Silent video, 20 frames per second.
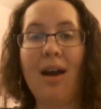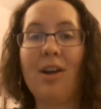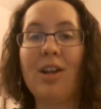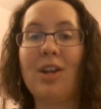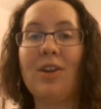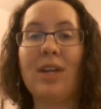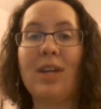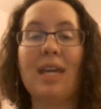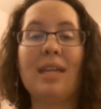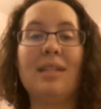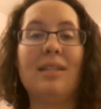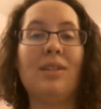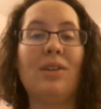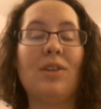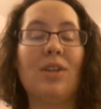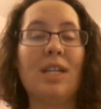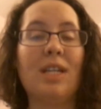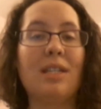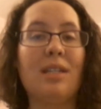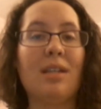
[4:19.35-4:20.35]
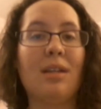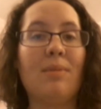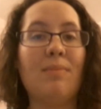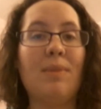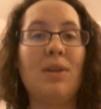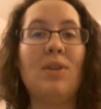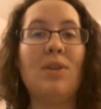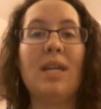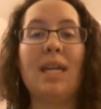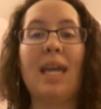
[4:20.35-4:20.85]
Are your kids learning to
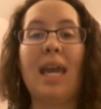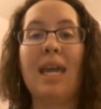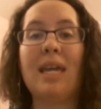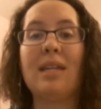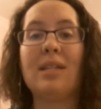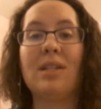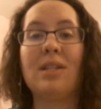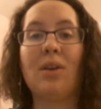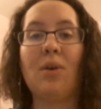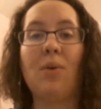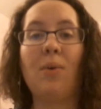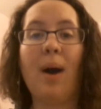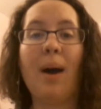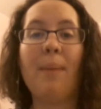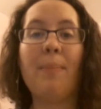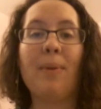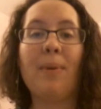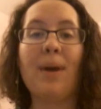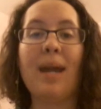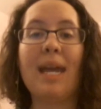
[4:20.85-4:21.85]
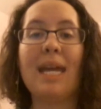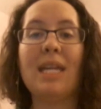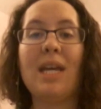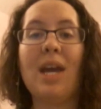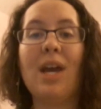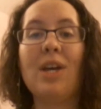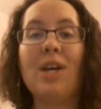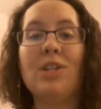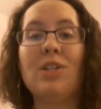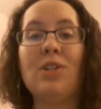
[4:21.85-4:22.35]
communicate, to cooperate,
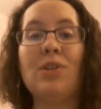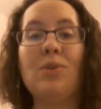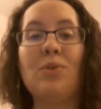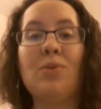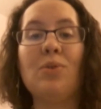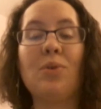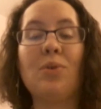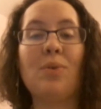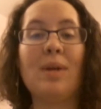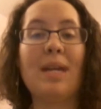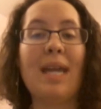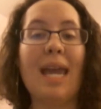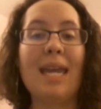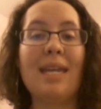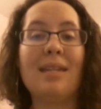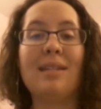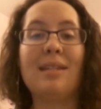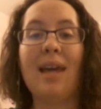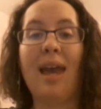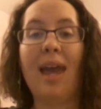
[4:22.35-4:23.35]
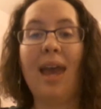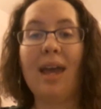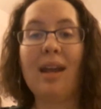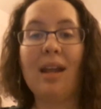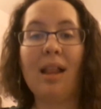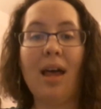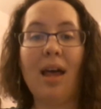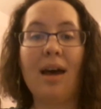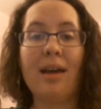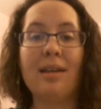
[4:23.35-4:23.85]
to create, to
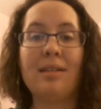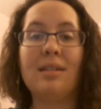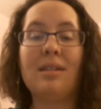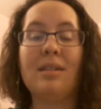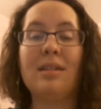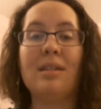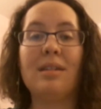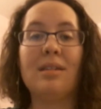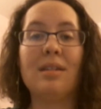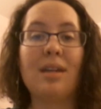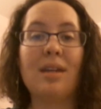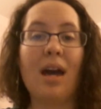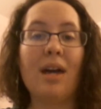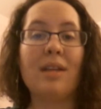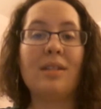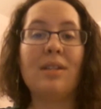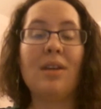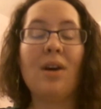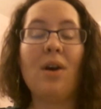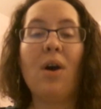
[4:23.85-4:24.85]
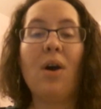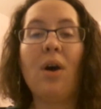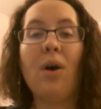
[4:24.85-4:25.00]
analyze, to discuss,